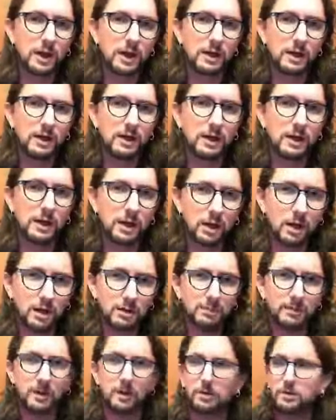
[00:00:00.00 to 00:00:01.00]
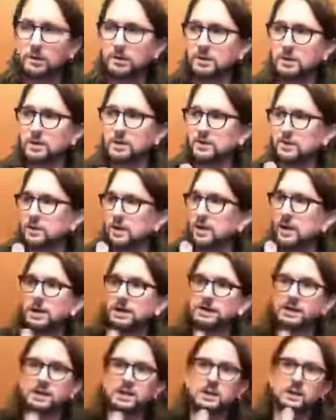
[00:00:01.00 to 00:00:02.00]
uh, a lot about the internet
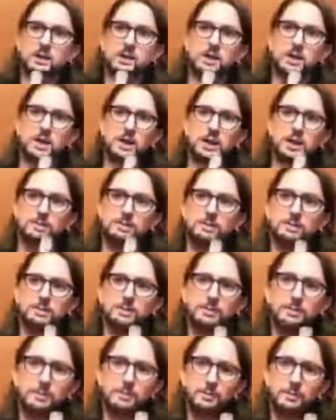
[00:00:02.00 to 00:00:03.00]
actually, um,